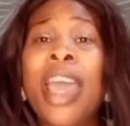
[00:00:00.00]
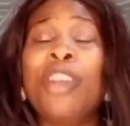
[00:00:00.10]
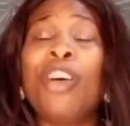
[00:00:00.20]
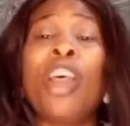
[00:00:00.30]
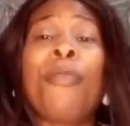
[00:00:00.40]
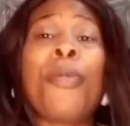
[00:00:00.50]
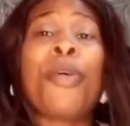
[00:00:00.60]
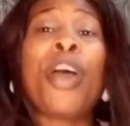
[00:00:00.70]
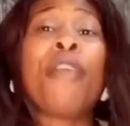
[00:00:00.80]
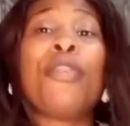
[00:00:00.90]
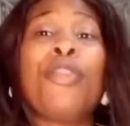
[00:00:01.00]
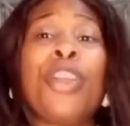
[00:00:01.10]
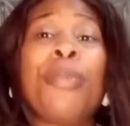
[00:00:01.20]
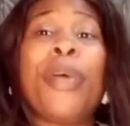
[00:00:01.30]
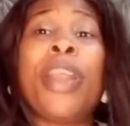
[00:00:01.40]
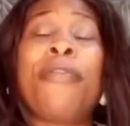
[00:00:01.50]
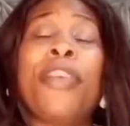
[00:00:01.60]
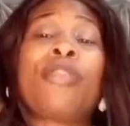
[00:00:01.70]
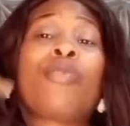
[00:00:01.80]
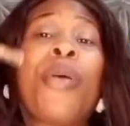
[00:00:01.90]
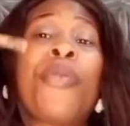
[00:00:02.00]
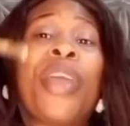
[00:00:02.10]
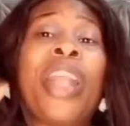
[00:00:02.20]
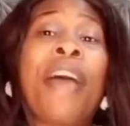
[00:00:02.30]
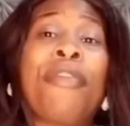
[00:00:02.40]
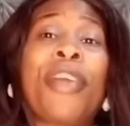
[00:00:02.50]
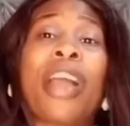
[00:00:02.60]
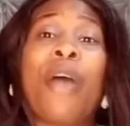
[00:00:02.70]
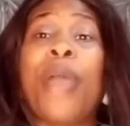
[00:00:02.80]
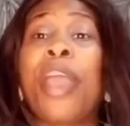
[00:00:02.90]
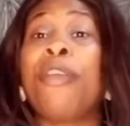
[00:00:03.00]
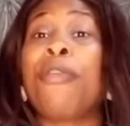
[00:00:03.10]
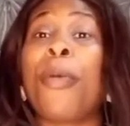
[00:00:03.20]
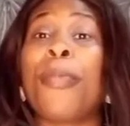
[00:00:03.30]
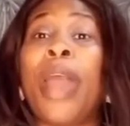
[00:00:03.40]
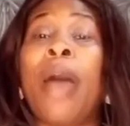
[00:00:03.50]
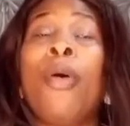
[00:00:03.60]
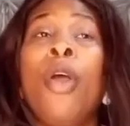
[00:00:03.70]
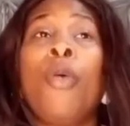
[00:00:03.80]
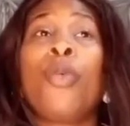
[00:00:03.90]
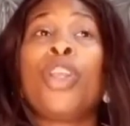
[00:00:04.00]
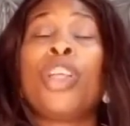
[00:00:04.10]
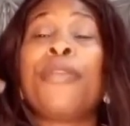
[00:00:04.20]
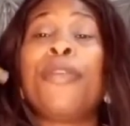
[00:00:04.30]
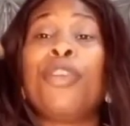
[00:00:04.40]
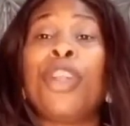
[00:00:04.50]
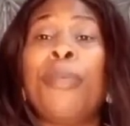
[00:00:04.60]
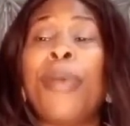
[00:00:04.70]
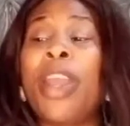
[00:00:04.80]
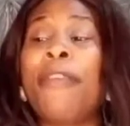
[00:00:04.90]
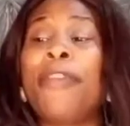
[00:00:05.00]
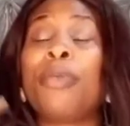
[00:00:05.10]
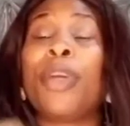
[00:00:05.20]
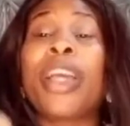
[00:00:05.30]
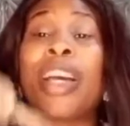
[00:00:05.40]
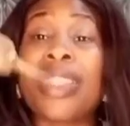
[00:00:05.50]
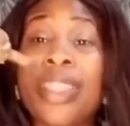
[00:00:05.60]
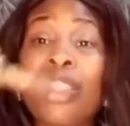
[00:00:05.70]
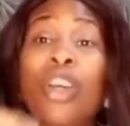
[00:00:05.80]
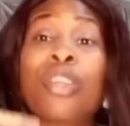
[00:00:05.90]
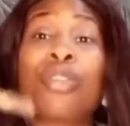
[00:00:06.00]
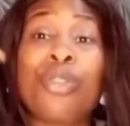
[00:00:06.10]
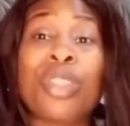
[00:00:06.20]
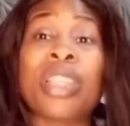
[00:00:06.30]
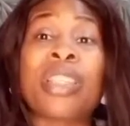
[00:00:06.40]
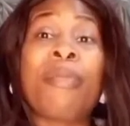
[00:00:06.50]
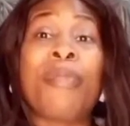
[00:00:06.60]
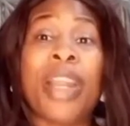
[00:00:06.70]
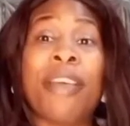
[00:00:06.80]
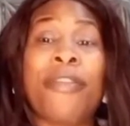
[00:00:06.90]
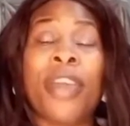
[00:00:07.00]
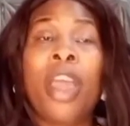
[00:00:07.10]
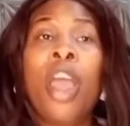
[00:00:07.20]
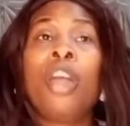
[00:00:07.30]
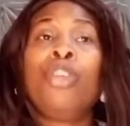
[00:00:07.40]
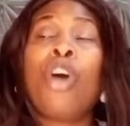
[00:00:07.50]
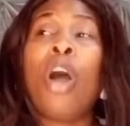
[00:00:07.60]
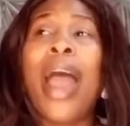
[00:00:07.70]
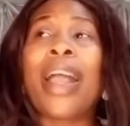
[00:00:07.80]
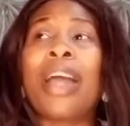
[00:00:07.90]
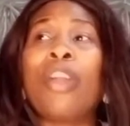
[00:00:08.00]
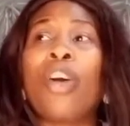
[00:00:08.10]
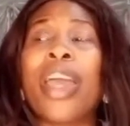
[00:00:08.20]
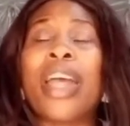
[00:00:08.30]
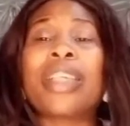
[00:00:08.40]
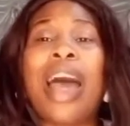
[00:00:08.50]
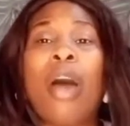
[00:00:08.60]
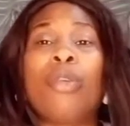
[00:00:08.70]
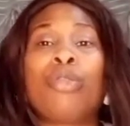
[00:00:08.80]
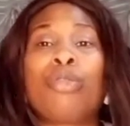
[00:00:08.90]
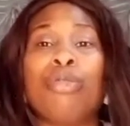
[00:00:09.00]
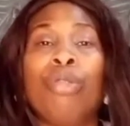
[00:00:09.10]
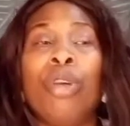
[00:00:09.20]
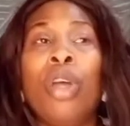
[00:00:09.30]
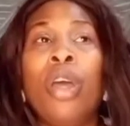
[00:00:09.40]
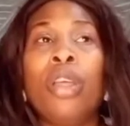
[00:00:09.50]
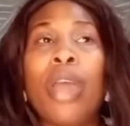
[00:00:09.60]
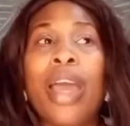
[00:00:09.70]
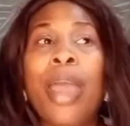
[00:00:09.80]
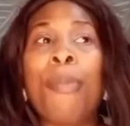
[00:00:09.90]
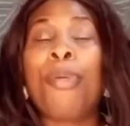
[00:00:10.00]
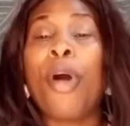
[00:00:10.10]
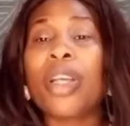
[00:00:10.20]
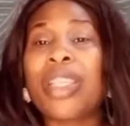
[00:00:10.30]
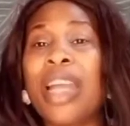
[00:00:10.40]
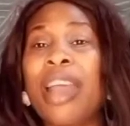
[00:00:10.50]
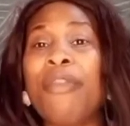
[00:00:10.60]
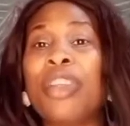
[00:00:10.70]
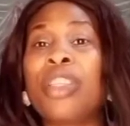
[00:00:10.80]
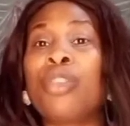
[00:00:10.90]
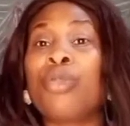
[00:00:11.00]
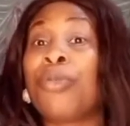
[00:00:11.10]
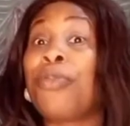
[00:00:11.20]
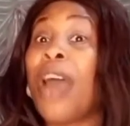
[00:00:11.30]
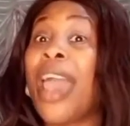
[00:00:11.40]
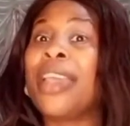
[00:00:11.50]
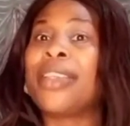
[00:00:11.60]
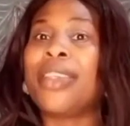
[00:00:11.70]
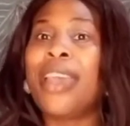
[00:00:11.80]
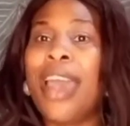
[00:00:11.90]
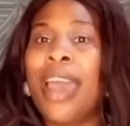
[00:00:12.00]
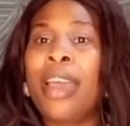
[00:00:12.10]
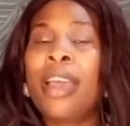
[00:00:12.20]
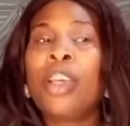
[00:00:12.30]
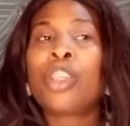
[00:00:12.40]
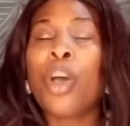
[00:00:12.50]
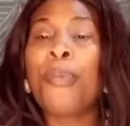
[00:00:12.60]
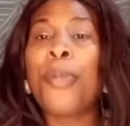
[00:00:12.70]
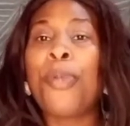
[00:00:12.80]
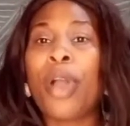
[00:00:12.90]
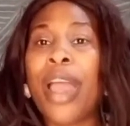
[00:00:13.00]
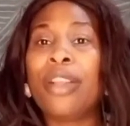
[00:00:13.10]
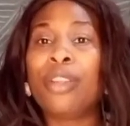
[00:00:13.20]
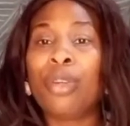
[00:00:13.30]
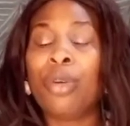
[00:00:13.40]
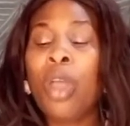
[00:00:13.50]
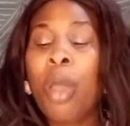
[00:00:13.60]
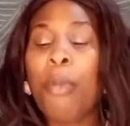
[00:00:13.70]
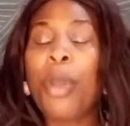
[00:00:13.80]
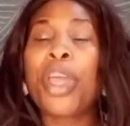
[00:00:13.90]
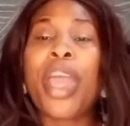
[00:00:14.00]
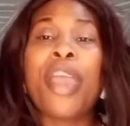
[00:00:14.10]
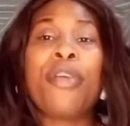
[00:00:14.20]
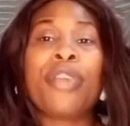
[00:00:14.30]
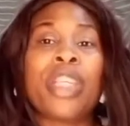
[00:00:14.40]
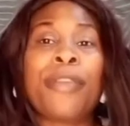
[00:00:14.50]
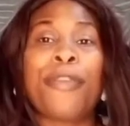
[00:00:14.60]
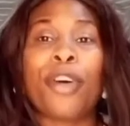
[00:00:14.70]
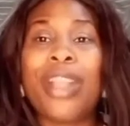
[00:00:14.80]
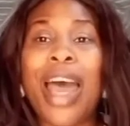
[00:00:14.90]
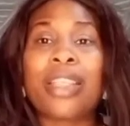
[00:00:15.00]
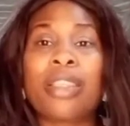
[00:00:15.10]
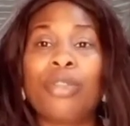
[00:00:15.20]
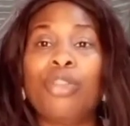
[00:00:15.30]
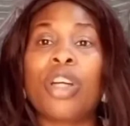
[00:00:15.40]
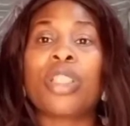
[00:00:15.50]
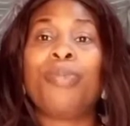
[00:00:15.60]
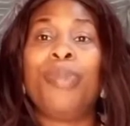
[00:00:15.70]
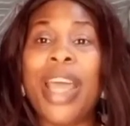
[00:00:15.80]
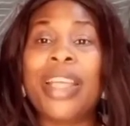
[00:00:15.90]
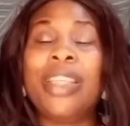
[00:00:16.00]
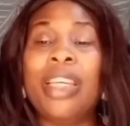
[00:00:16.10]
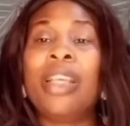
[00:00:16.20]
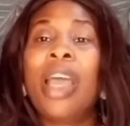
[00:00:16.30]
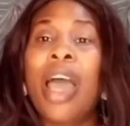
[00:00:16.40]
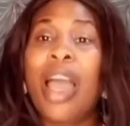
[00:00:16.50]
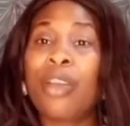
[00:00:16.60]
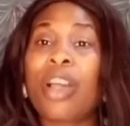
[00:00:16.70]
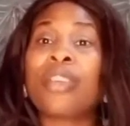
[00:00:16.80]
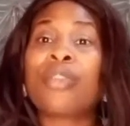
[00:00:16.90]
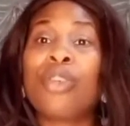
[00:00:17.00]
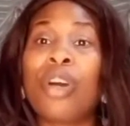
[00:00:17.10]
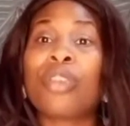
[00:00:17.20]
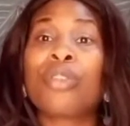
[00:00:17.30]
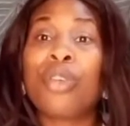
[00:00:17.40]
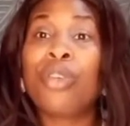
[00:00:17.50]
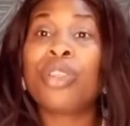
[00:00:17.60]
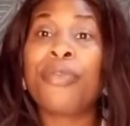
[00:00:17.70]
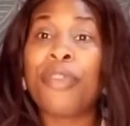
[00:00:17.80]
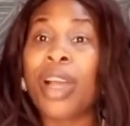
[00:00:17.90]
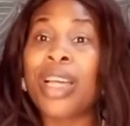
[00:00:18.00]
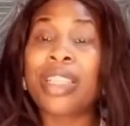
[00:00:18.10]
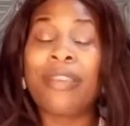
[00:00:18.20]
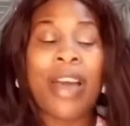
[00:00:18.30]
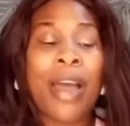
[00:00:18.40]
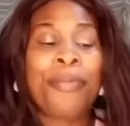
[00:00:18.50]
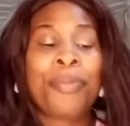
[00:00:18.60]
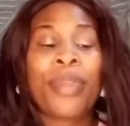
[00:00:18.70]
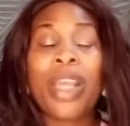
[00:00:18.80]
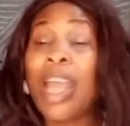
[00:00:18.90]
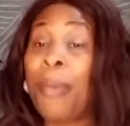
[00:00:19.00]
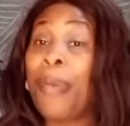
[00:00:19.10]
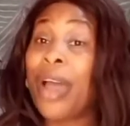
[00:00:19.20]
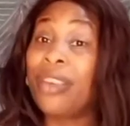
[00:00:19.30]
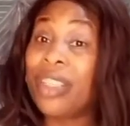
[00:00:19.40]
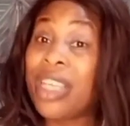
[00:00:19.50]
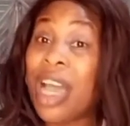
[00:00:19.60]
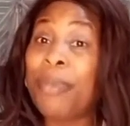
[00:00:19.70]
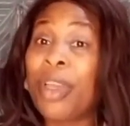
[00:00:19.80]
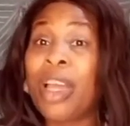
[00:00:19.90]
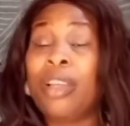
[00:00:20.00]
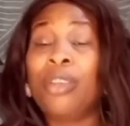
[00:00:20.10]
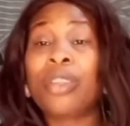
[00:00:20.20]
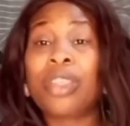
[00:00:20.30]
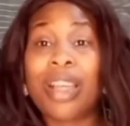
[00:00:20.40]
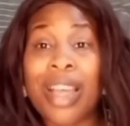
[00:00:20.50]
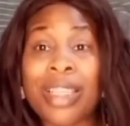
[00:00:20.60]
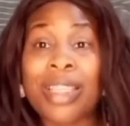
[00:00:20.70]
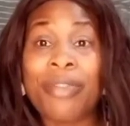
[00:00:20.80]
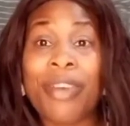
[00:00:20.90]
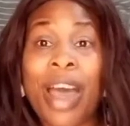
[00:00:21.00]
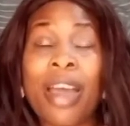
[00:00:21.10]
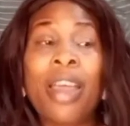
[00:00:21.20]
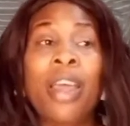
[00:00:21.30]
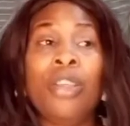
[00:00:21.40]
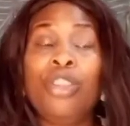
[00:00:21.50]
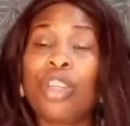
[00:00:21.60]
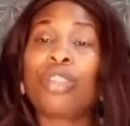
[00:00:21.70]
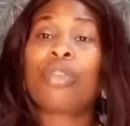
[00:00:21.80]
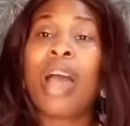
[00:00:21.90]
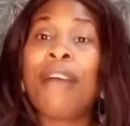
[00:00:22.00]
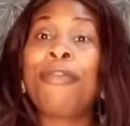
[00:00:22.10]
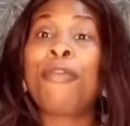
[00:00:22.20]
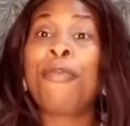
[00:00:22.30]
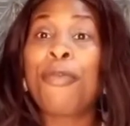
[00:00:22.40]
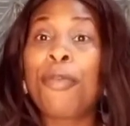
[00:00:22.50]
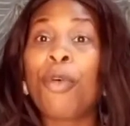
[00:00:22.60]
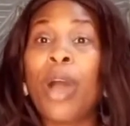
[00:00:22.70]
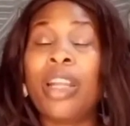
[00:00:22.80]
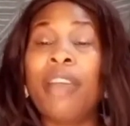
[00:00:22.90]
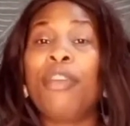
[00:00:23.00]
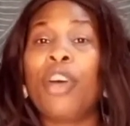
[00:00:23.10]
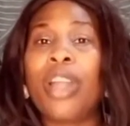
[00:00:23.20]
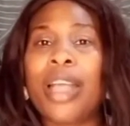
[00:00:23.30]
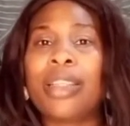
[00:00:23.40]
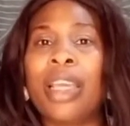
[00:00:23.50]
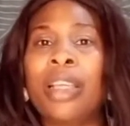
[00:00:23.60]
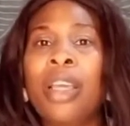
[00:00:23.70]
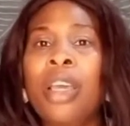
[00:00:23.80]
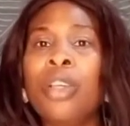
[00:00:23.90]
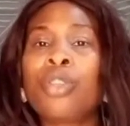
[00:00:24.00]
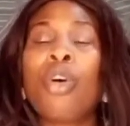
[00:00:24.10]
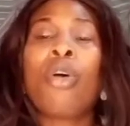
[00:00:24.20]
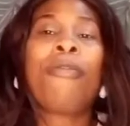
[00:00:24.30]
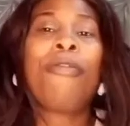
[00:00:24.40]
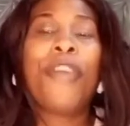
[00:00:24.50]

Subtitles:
You know, a lot of people don't even know the benefits. When we're in Africa, we're in Europe now, we don't even know the benefit, but you can still just use the same benefit. Though I cannot get out to a pot and everything to fry it here, some people can do. But you can use it for that, you just blend it, and you can also use it for cassava. Like parmesan, you can use cassava just to have fufu and every other thing. So